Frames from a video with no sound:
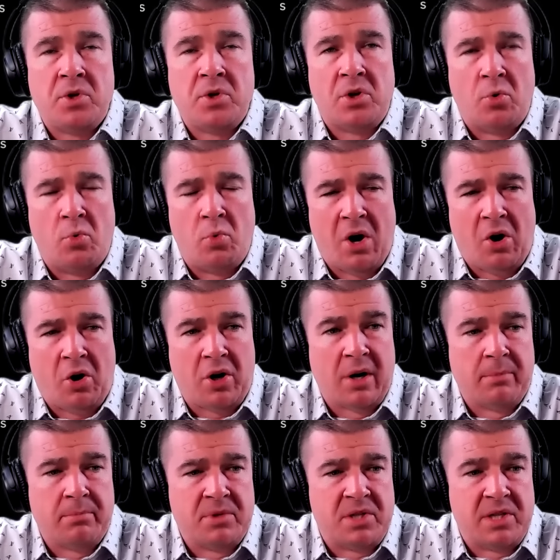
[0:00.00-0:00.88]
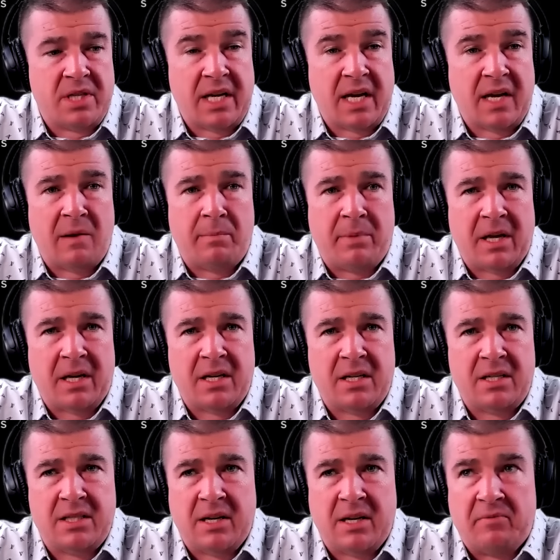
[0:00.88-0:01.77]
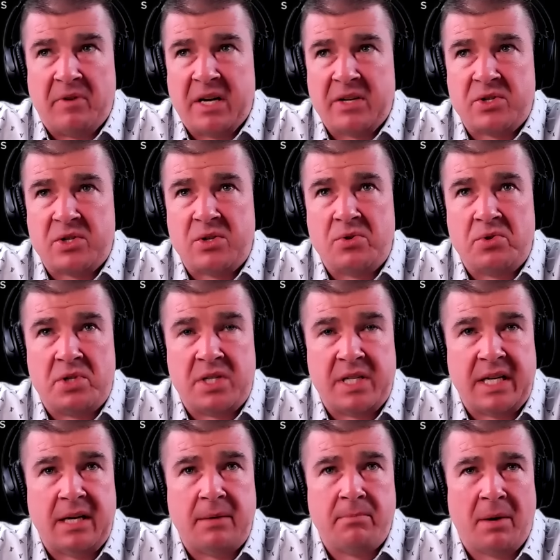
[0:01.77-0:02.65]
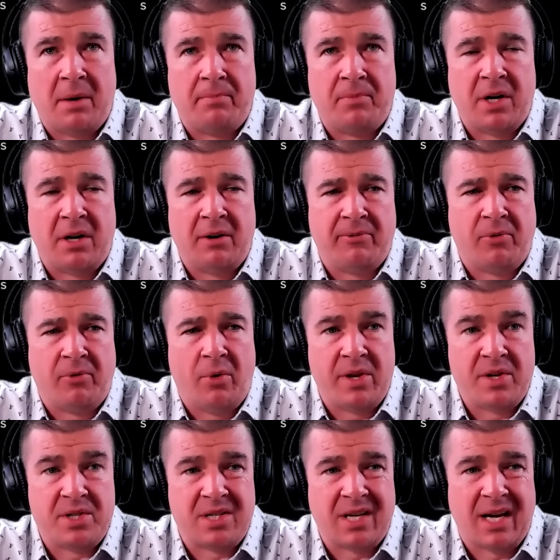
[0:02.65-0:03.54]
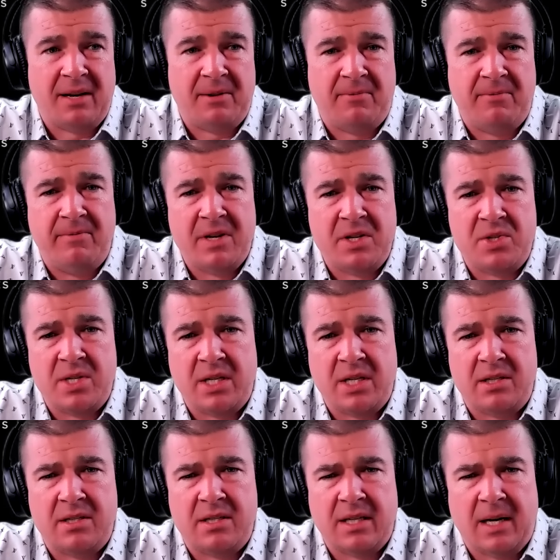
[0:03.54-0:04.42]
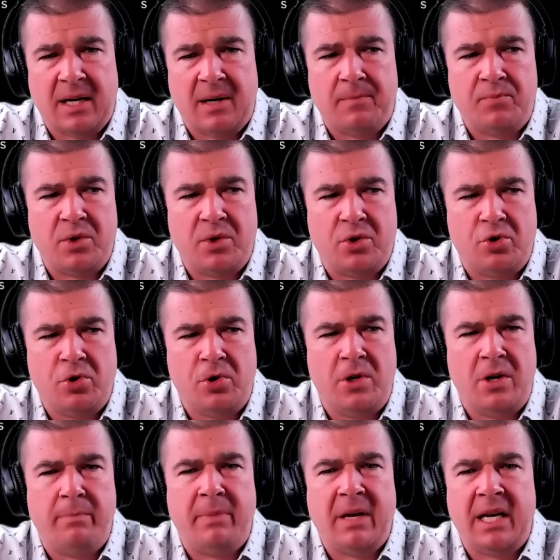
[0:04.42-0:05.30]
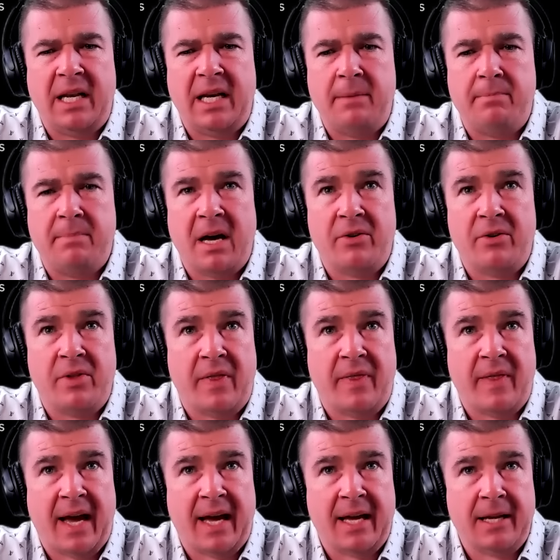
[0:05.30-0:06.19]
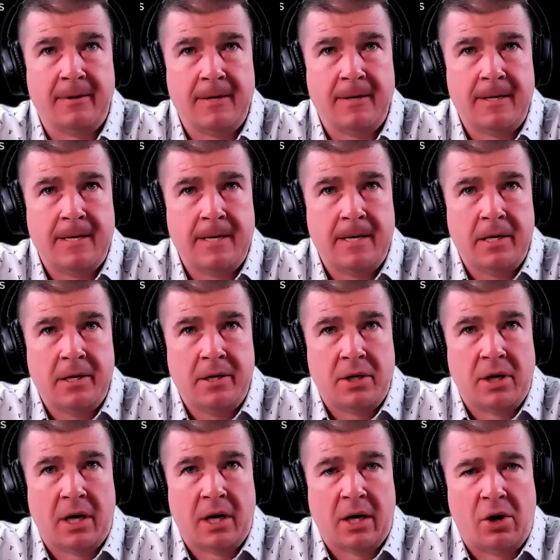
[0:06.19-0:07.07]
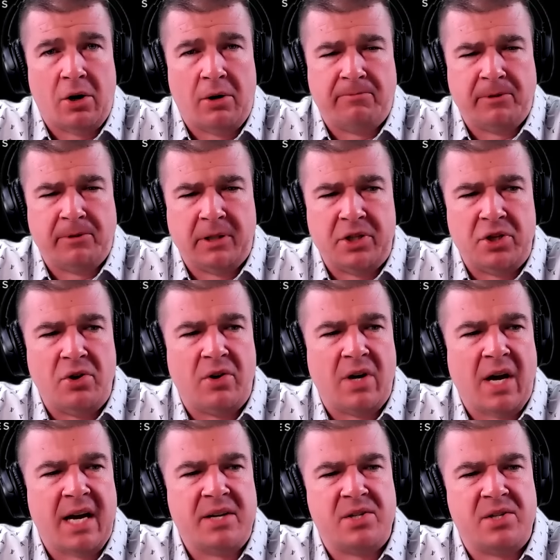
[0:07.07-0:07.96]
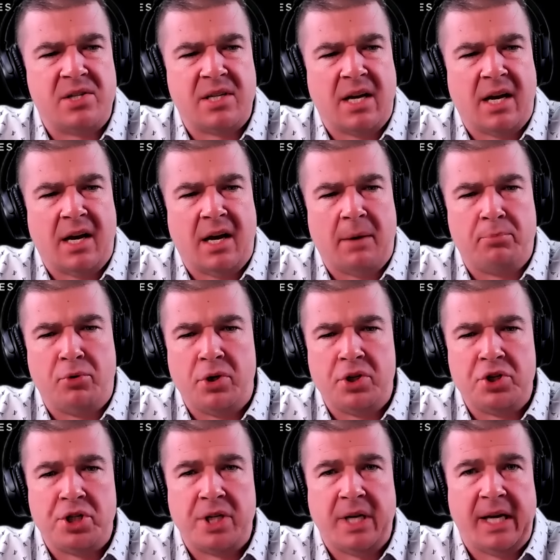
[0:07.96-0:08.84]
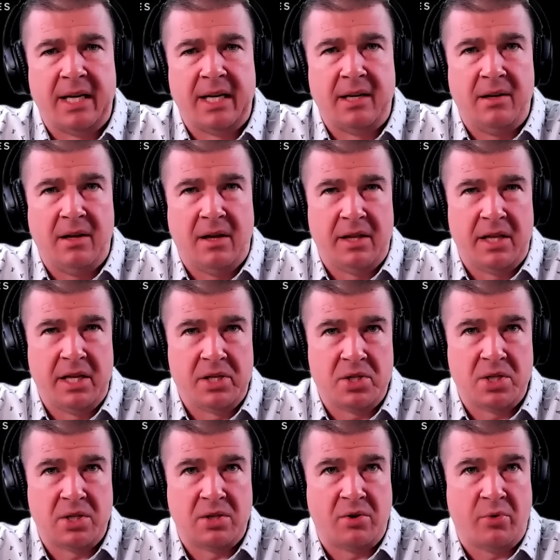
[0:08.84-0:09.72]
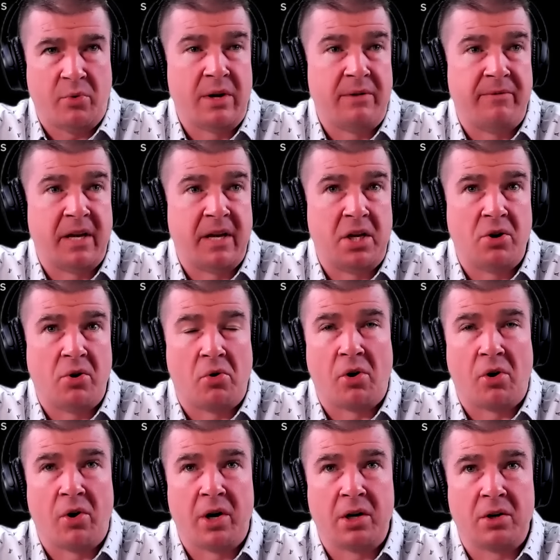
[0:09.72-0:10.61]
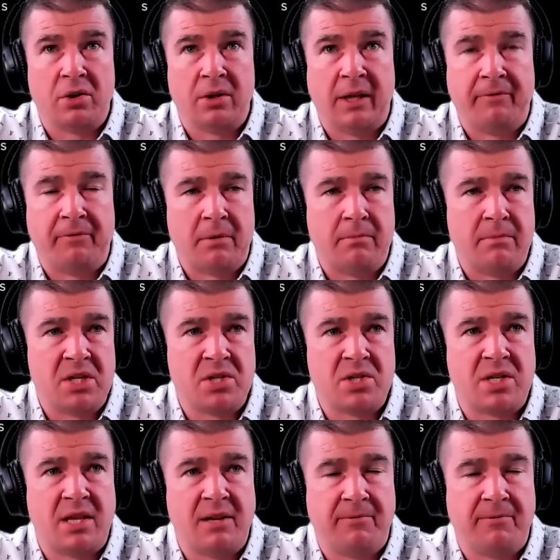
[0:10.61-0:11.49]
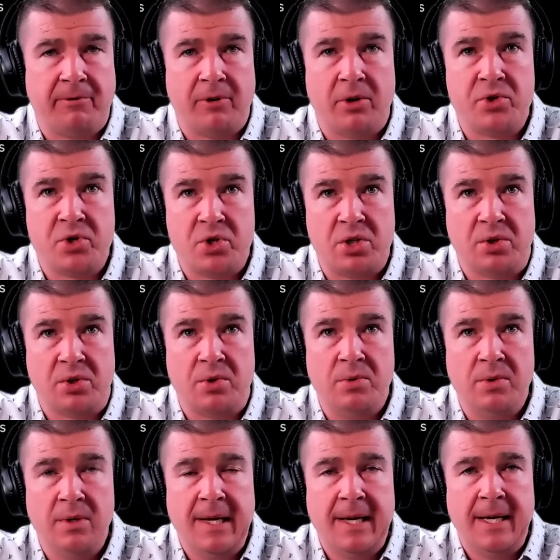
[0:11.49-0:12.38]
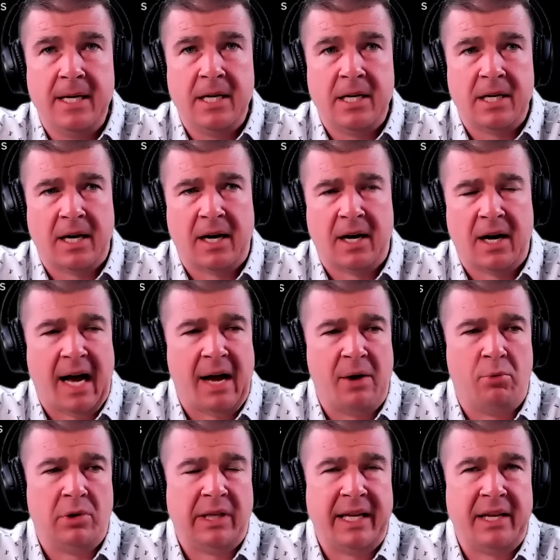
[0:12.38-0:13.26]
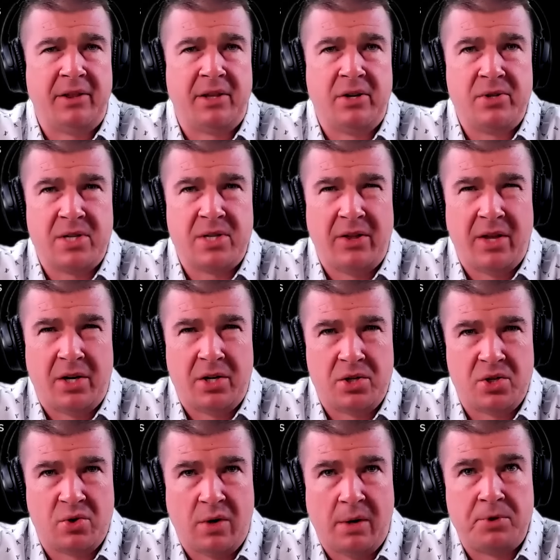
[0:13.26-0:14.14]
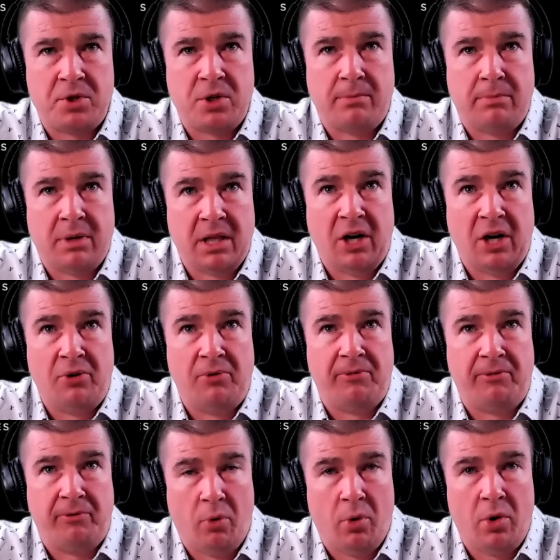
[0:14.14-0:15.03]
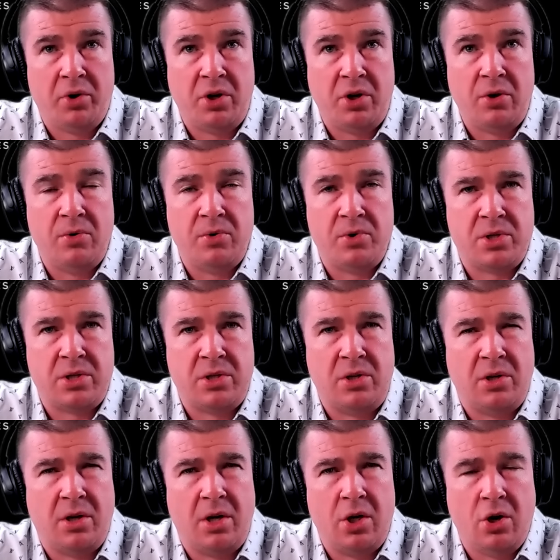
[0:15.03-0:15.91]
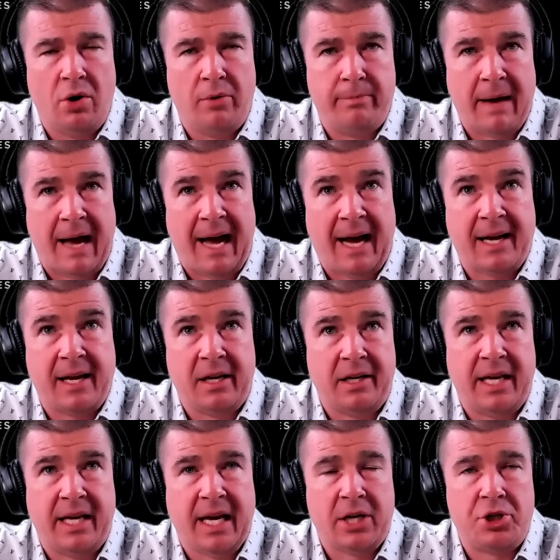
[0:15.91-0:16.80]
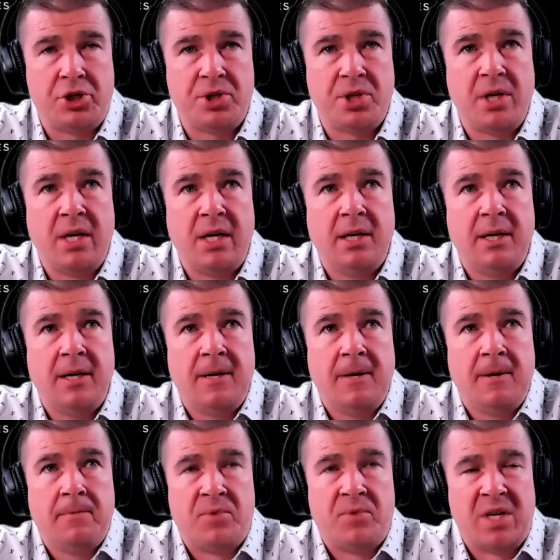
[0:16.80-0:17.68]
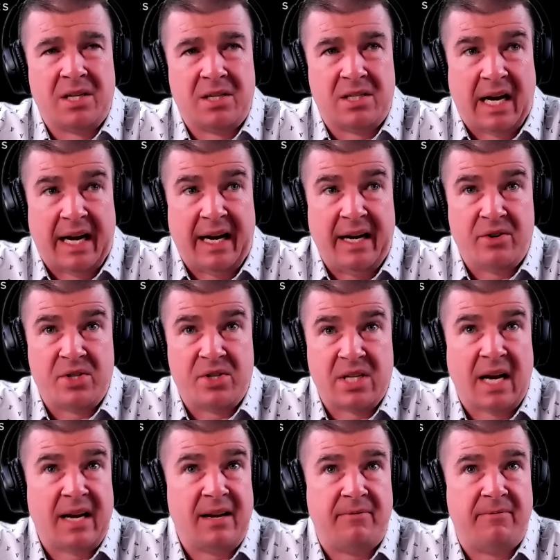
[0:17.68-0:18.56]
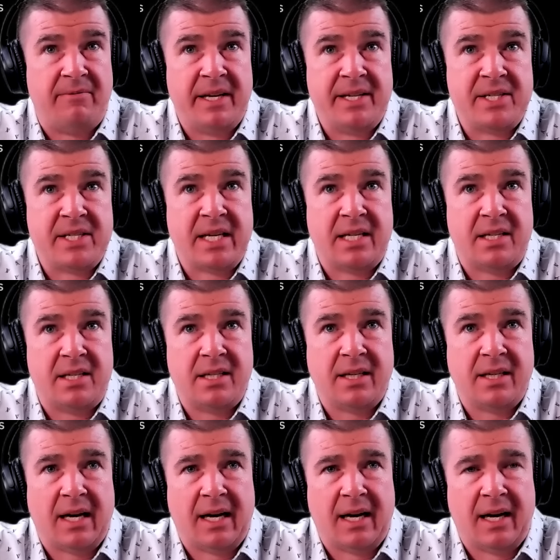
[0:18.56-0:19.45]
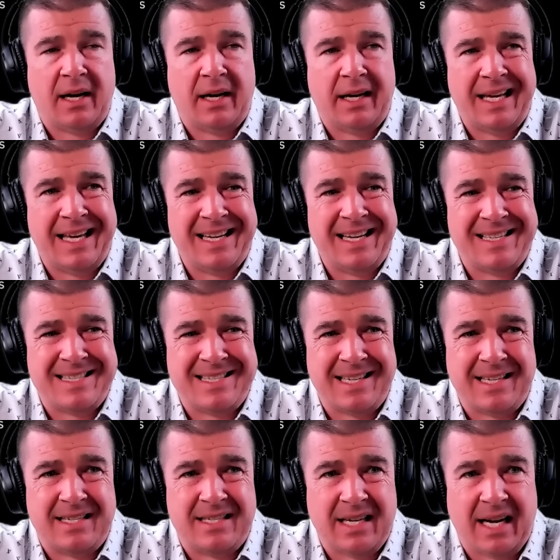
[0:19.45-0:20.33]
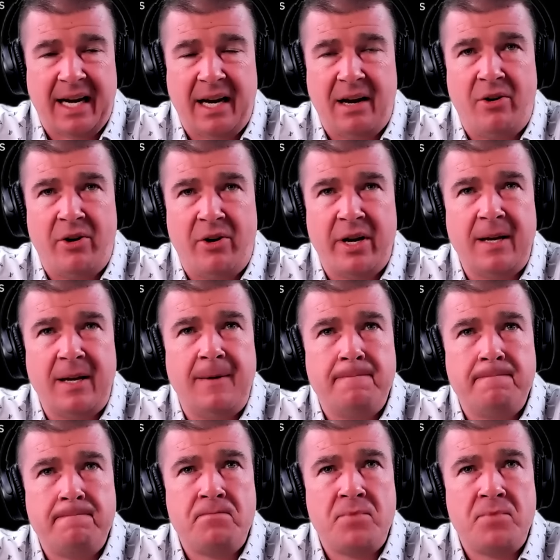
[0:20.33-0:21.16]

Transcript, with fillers: who welcomed the Independent Investor team up there for the site visit. Um, couldn't have been any better than that. Uh, hopefully you guys uh, appreciated this three video chronicle. If you missed the first two, uh, I will link those in the description below for you so you can go back and catch the entire site visit uh, in its entirety.